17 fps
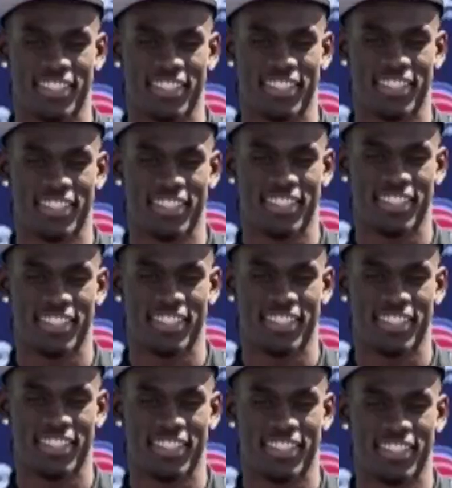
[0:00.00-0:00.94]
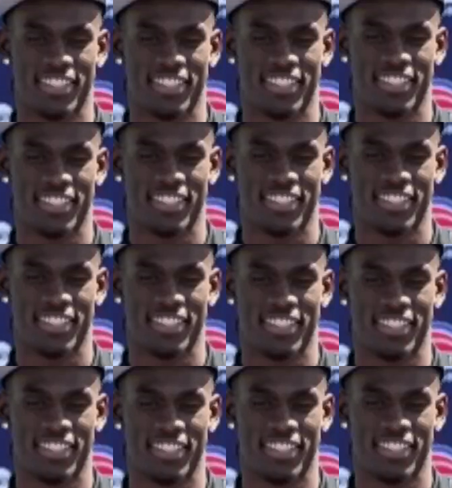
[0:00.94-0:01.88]

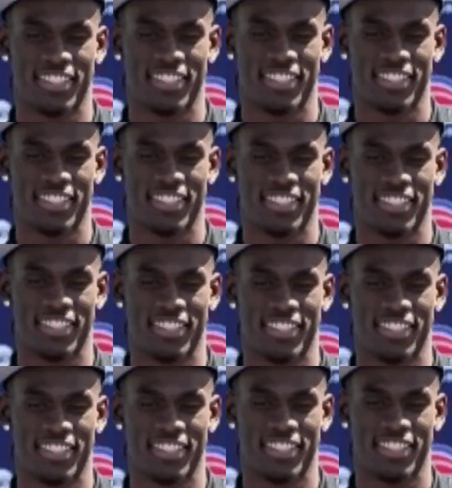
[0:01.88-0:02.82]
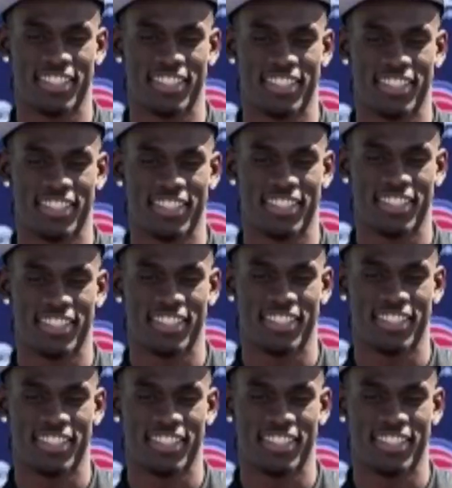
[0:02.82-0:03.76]

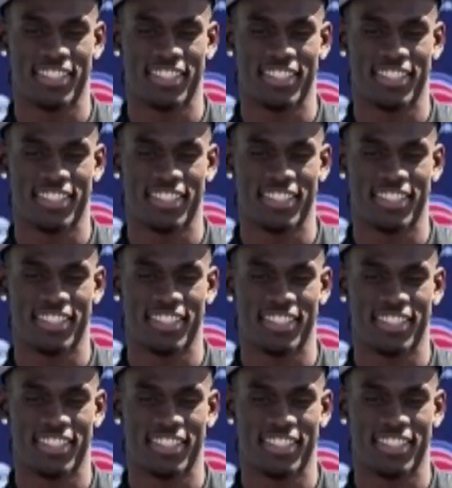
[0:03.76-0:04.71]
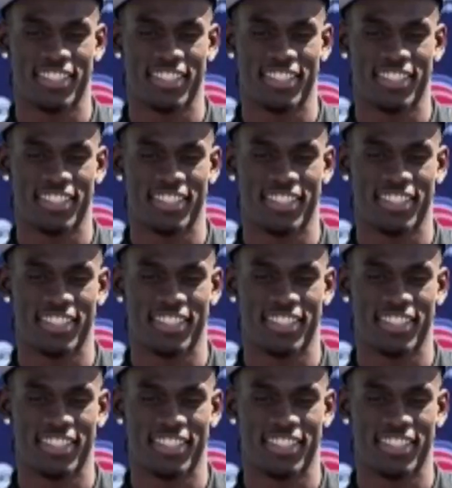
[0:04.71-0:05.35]
The person shown says nothing.